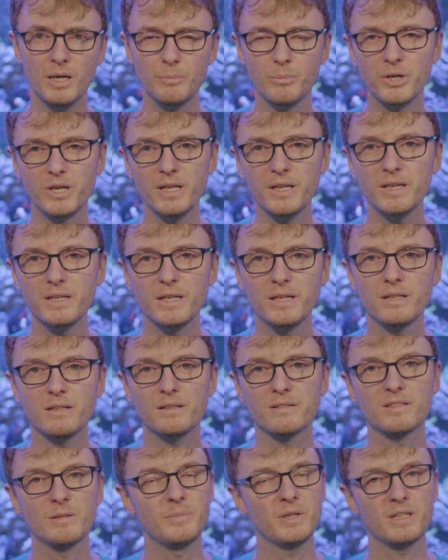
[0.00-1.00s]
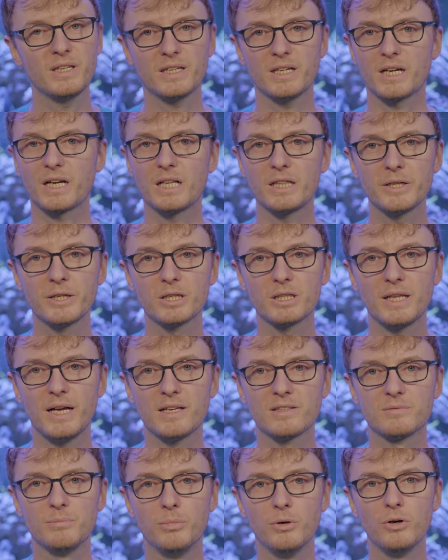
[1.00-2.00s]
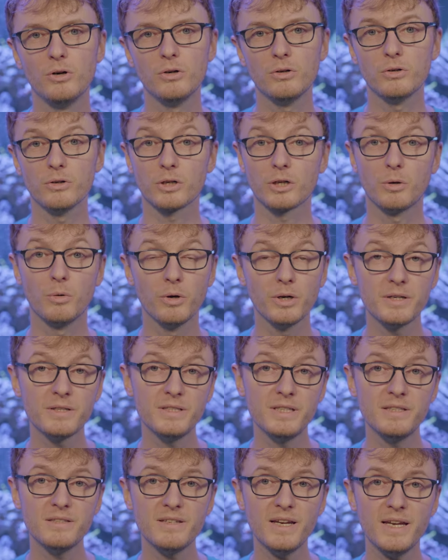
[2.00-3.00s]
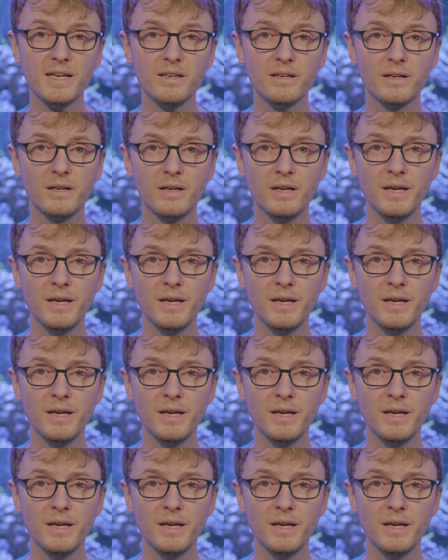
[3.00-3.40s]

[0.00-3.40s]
Put it in something like a clear glass bowl or a quarantine tank,